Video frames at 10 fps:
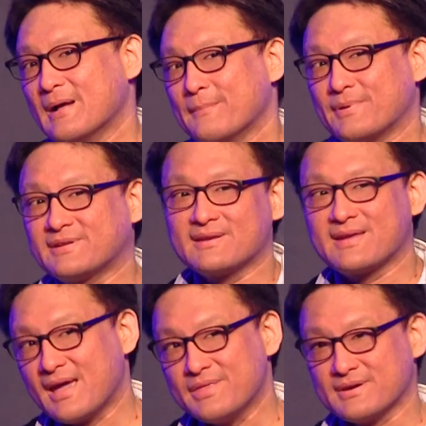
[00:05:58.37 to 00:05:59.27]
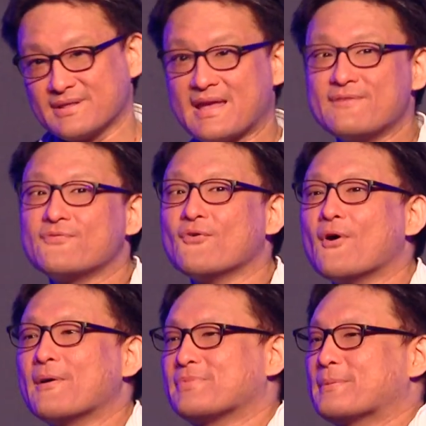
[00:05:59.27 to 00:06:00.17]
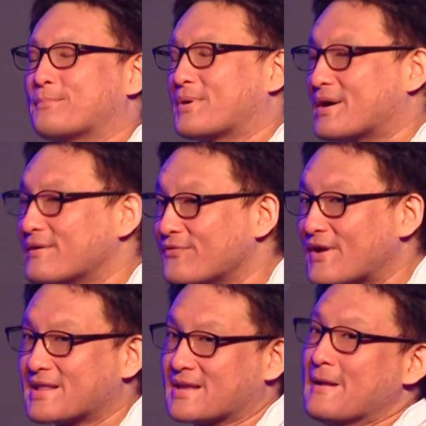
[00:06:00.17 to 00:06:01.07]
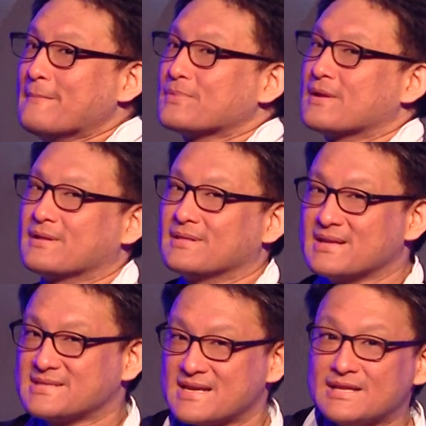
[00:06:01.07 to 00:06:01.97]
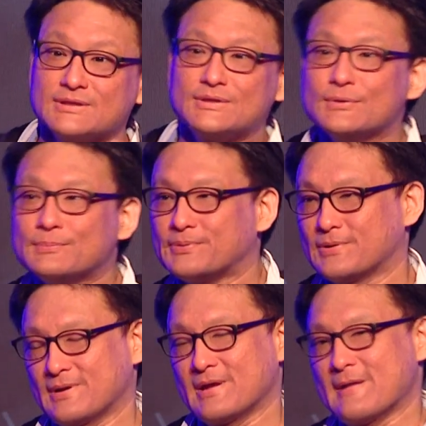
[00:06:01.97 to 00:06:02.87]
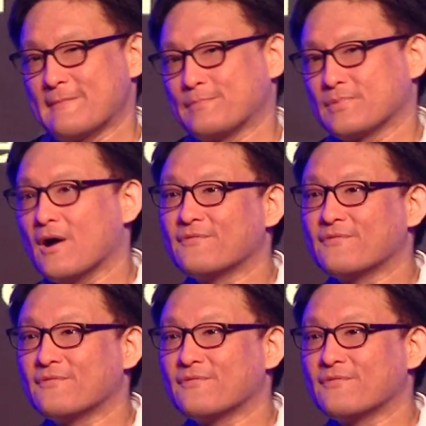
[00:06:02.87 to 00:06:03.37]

But together, they formed the perfect, let's say, loop of